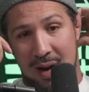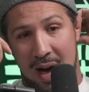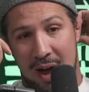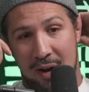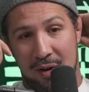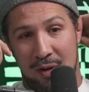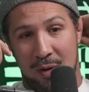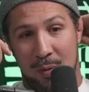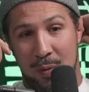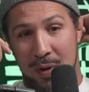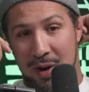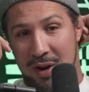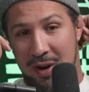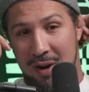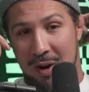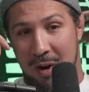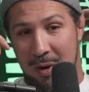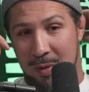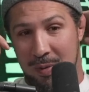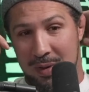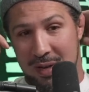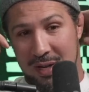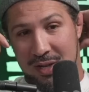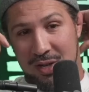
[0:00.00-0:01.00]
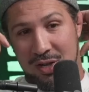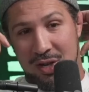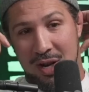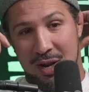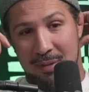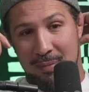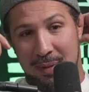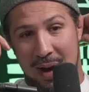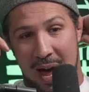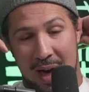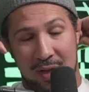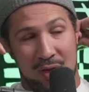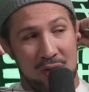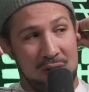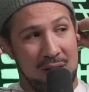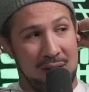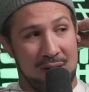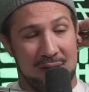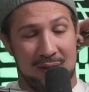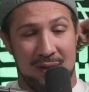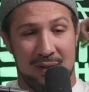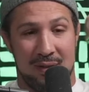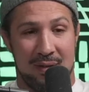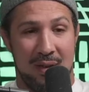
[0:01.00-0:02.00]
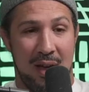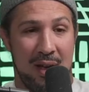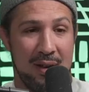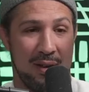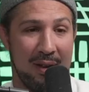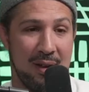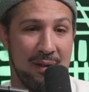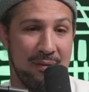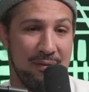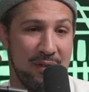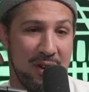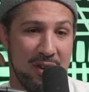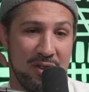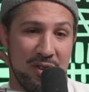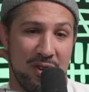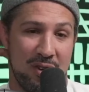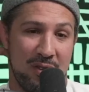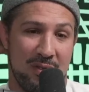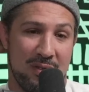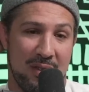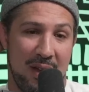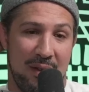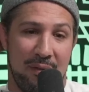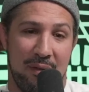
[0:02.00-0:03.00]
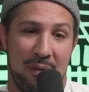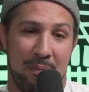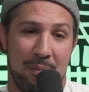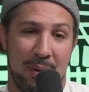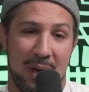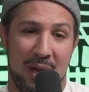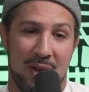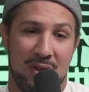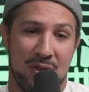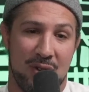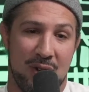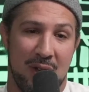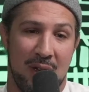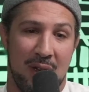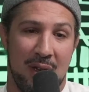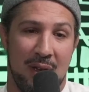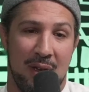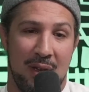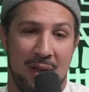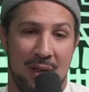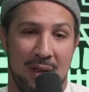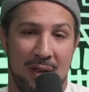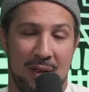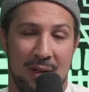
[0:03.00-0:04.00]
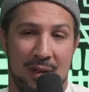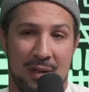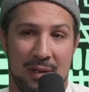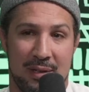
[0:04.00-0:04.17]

I don't know where you're going with this, Jen. I, I think uh, it's his hunting, saying. fishing. You son of a bitch.